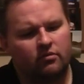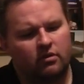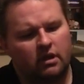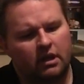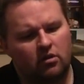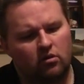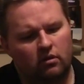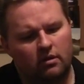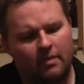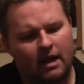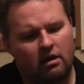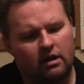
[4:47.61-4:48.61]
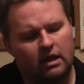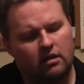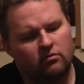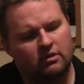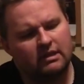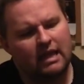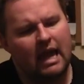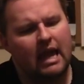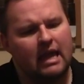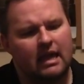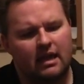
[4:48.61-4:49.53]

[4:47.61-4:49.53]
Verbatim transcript: really cool about it was A,